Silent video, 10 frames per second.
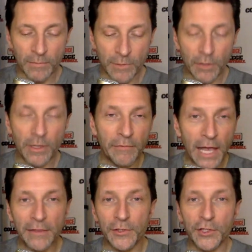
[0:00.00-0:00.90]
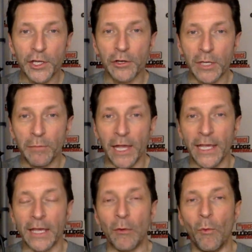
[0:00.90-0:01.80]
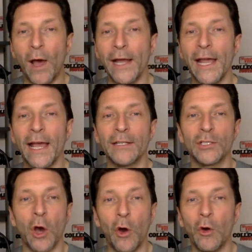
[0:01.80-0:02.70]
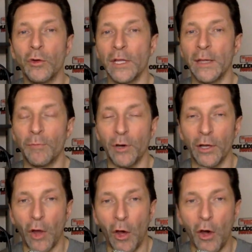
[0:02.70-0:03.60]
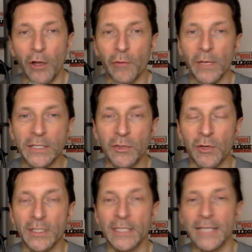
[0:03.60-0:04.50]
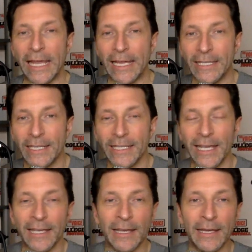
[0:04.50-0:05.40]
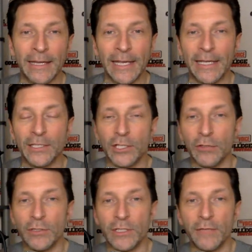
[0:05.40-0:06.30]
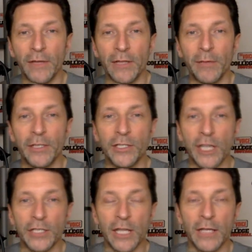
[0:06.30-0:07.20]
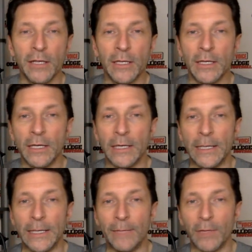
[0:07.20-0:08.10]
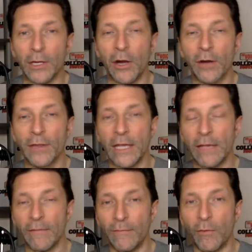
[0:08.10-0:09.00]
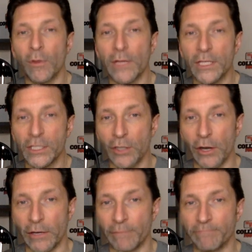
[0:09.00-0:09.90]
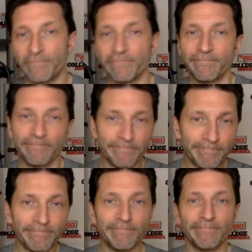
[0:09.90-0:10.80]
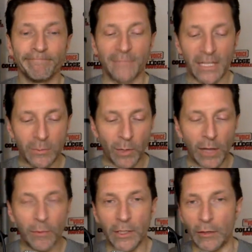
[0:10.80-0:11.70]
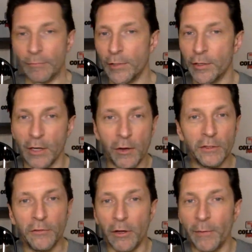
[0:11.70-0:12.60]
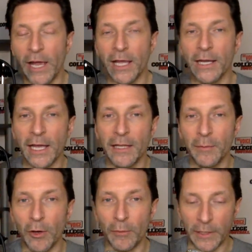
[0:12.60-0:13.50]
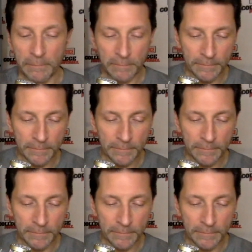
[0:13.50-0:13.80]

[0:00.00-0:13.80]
So they've got the security blanket. Why not totally put all your resources into developing J.J. McCarthy for the start? That's what I would do. You can always fall back on Alan Bowman.